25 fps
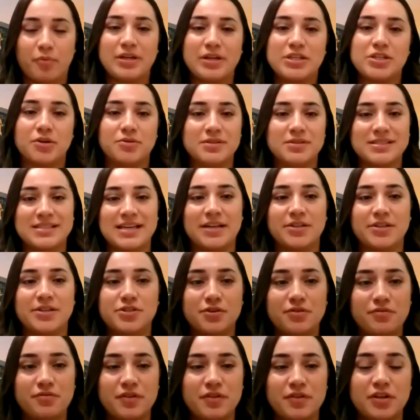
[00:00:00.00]
We don't
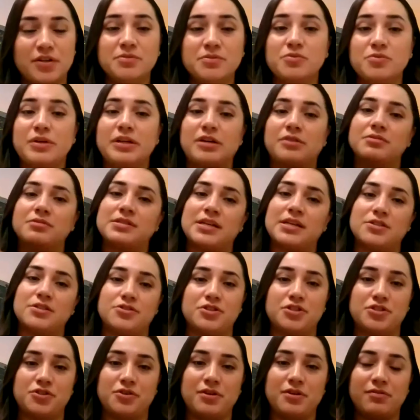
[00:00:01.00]
censor films. We don't
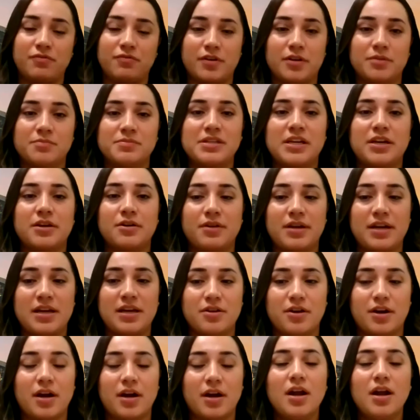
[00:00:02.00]
censor student films here
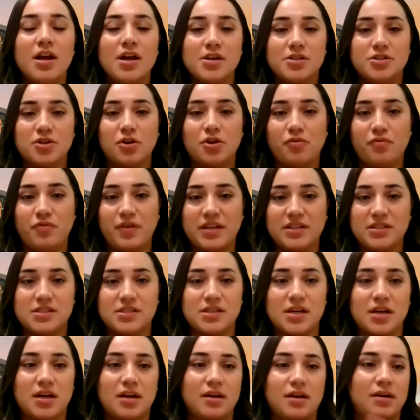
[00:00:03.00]
either. So if
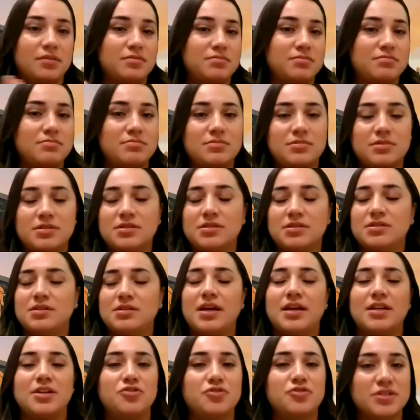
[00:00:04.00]
it's a
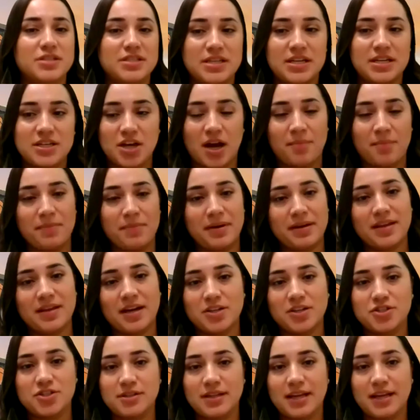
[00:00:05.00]
interesting topic
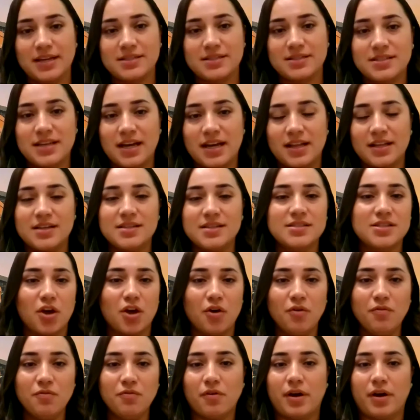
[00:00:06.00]
that you'd like to tell us,
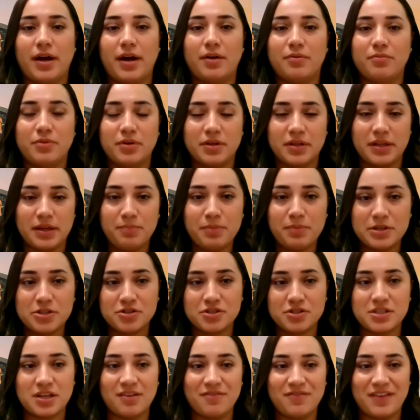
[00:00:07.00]
go for it. Really put
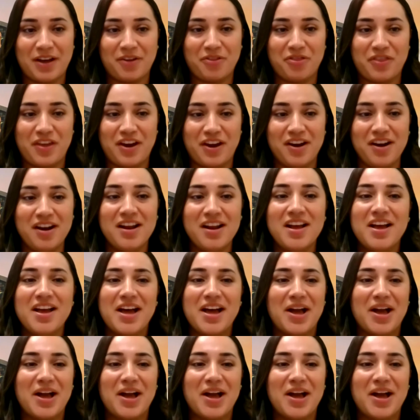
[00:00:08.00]
yourself out there.